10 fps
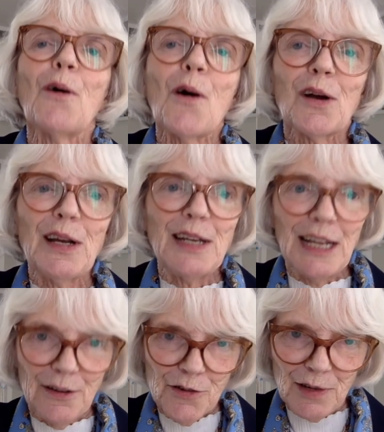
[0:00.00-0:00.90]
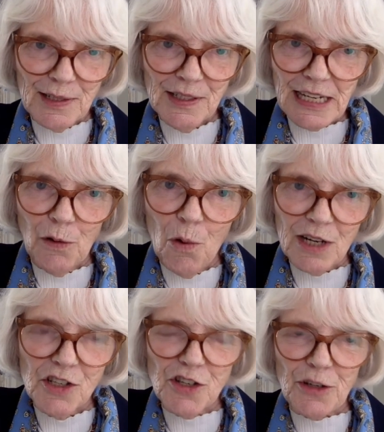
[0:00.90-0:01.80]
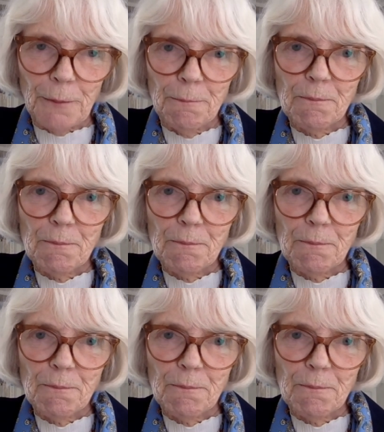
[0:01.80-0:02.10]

Locke an interesting question.